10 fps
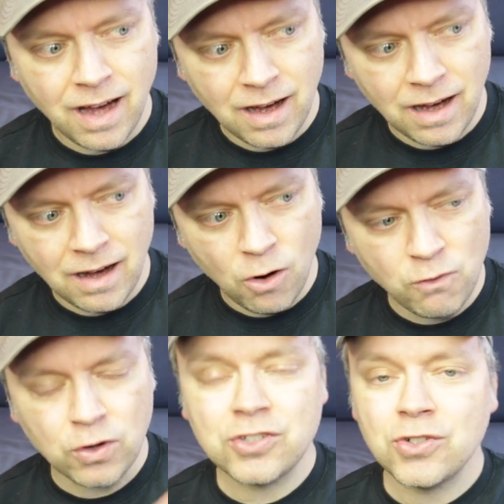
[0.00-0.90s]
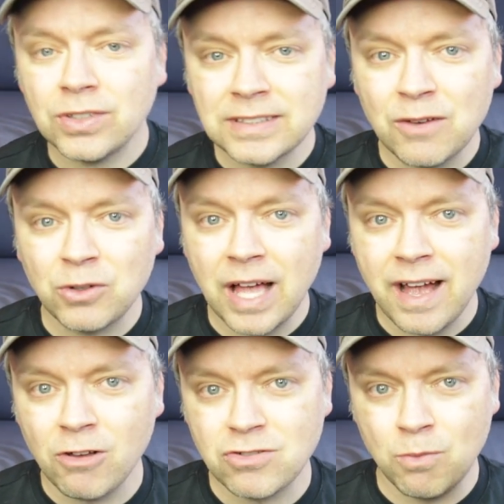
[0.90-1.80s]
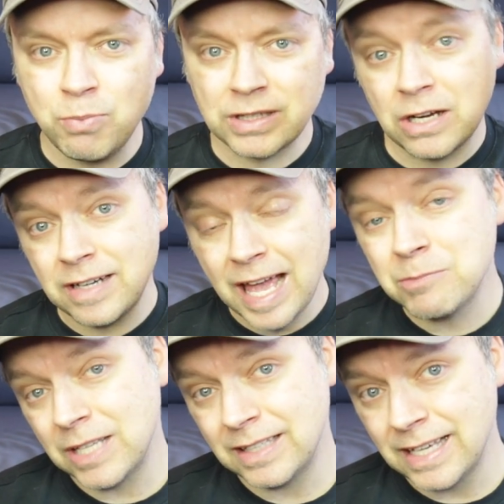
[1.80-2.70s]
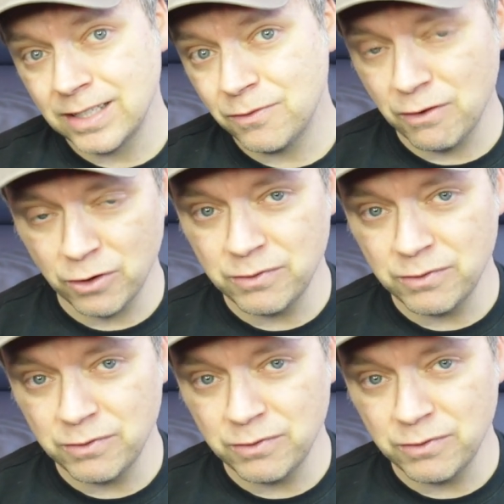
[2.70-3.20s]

uh, over a certain level, I also put their names at the end of every